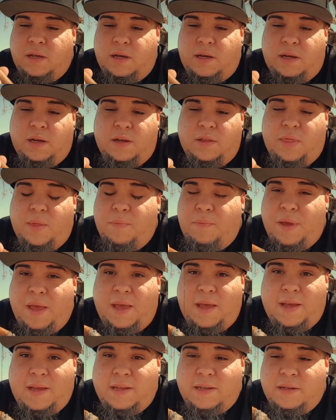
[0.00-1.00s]
The
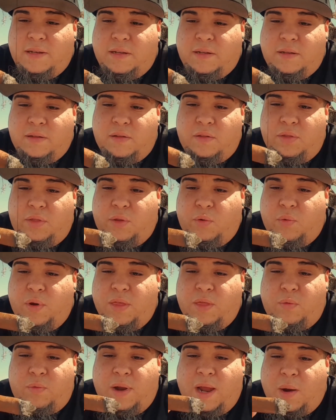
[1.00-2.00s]
band, the
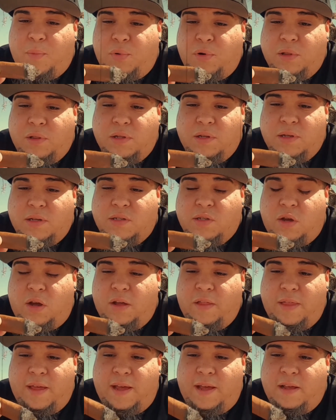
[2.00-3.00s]
way the wrapper looks,
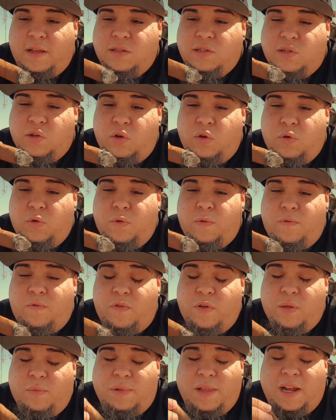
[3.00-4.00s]
all that. So
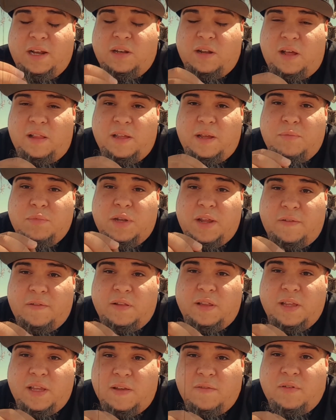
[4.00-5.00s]
for the Black Dahlia, I'm
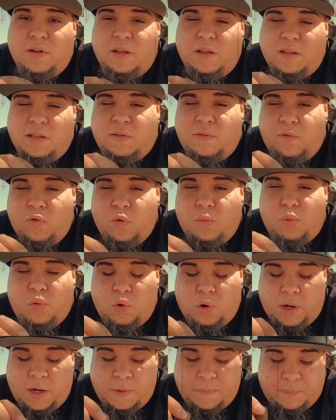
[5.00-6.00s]
definitely giving it its full
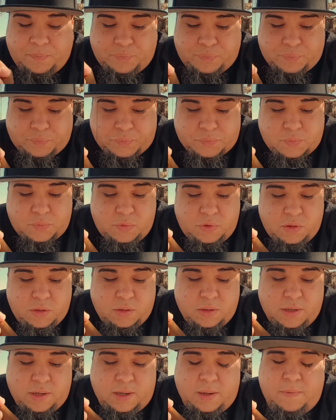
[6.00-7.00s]
point.
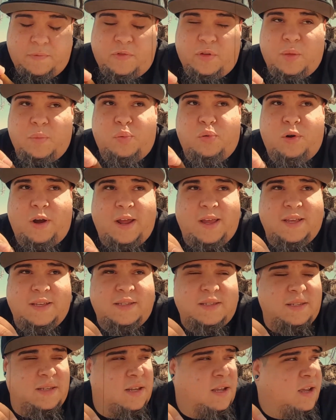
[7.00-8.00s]
For the
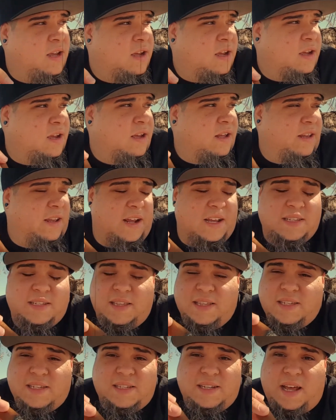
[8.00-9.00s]
price, like I
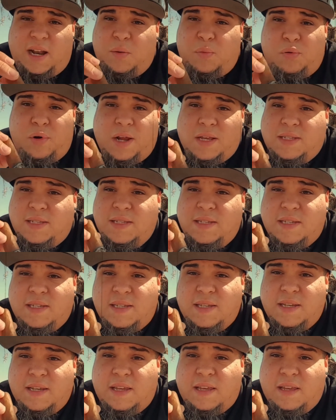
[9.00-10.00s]
said, this is not a pricey
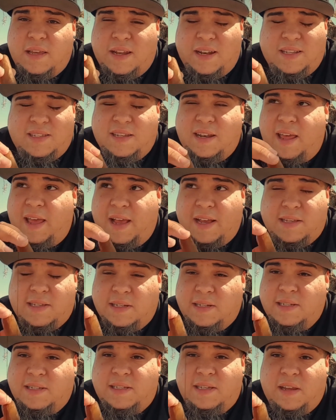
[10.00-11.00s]
stick, and it's an
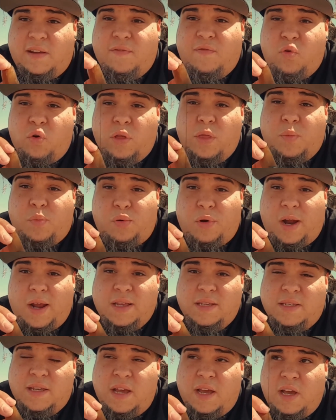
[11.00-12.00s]
excellent stick for the
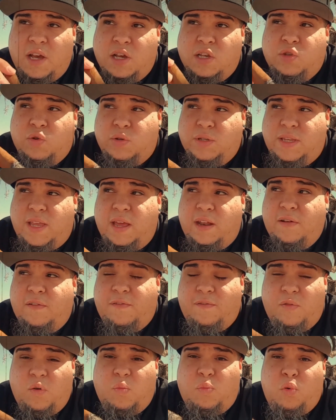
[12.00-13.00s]
price, so it's getting
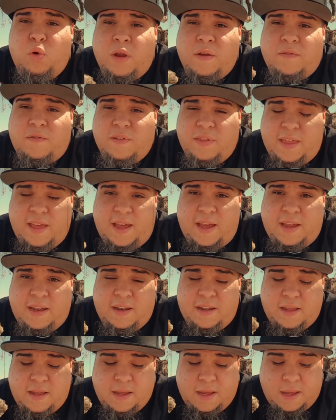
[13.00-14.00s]
a full point for
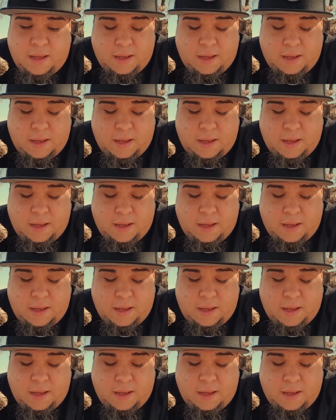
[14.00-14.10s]
that.